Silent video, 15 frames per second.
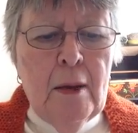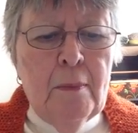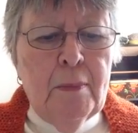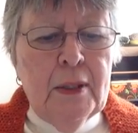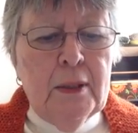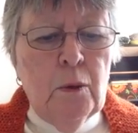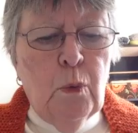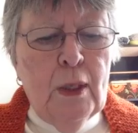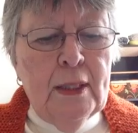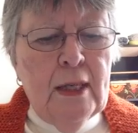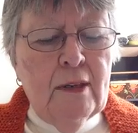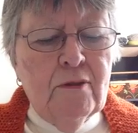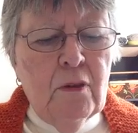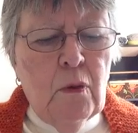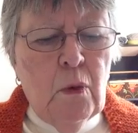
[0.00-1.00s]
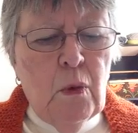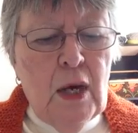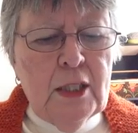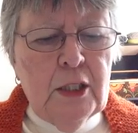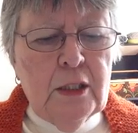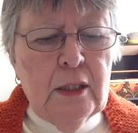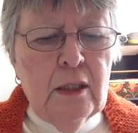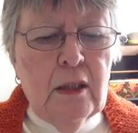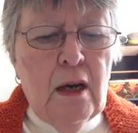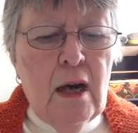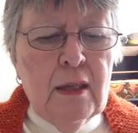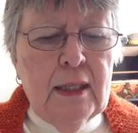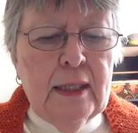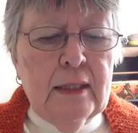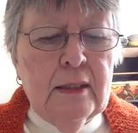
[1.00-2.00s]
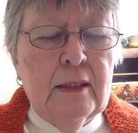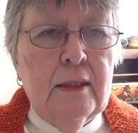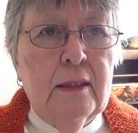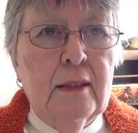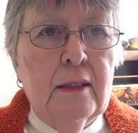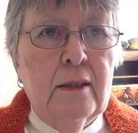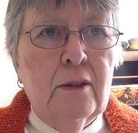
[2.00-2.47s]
But the one I've watched the longest,